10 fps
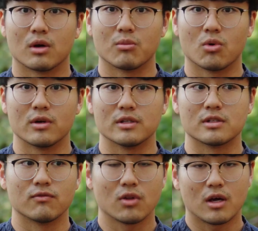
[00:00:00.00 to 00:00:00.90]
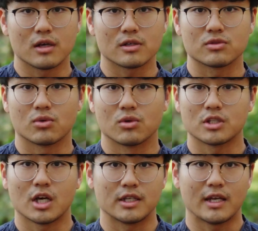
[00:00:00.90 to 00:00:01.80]
are more into vlogs or
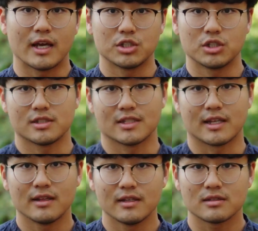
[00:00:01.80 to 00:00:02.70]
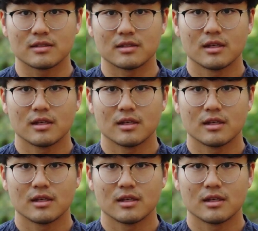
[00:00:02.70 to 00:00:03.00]
talking headshots like this.